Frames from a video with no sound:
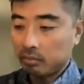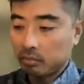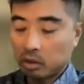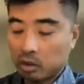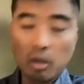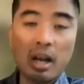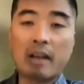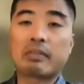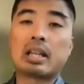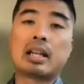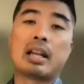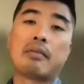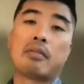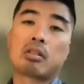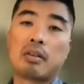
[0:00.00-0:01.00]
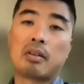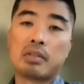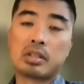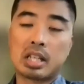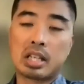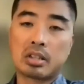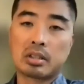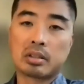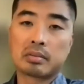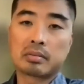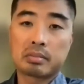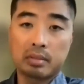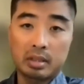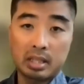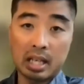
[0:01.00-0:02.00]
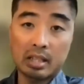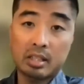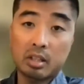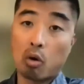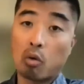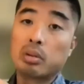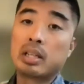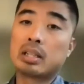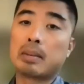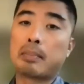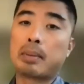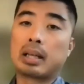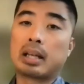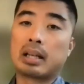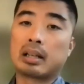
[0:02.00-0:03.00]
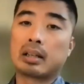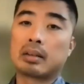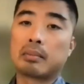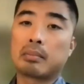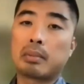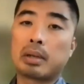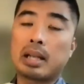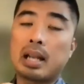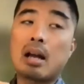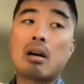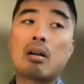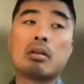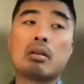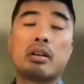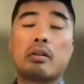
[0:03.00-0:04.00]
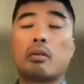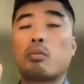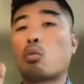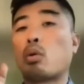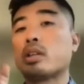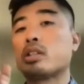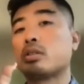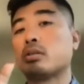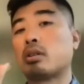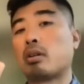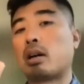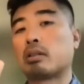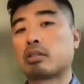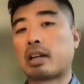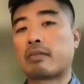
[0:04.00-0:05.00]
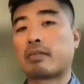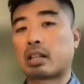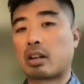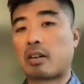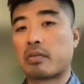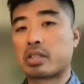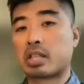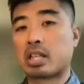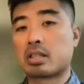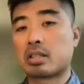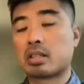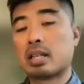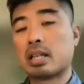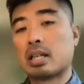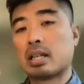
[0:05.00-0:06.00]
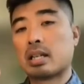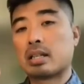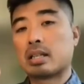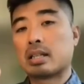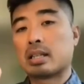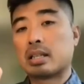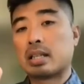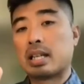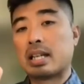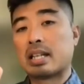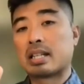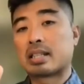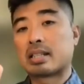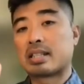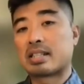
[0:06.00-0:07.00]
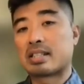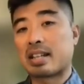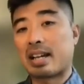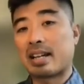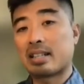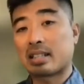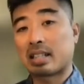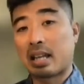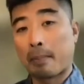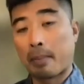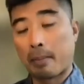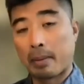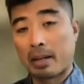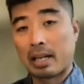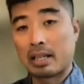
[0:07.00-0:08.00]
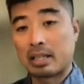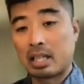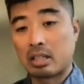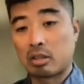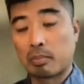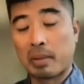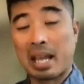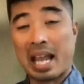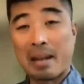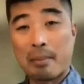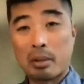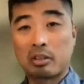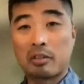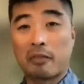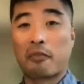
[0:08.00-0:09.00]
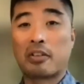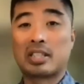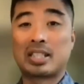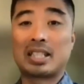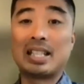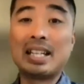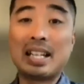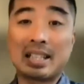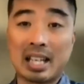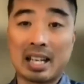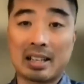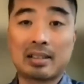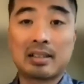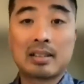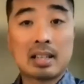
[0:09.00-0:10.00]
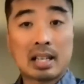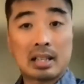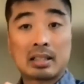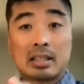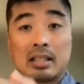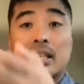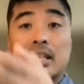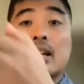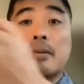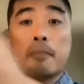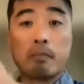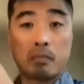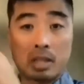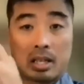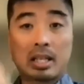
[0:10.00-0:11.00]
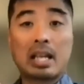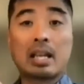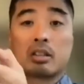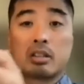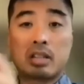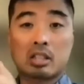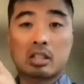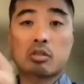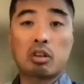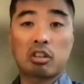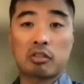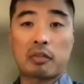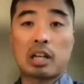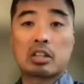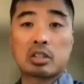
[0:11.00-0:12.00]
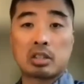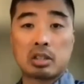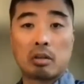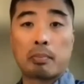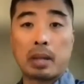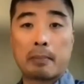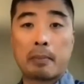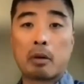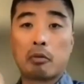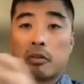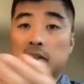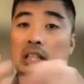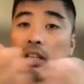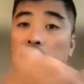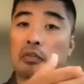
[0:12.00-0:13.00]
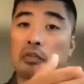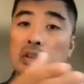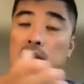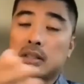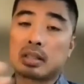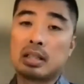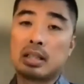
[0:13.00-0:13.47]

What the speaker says: to have that level of conversation. That's only the beginning. But now, once you know how to have that conversation, it is the designer's capability to be able to facilitate them, again, these cross-functional people with different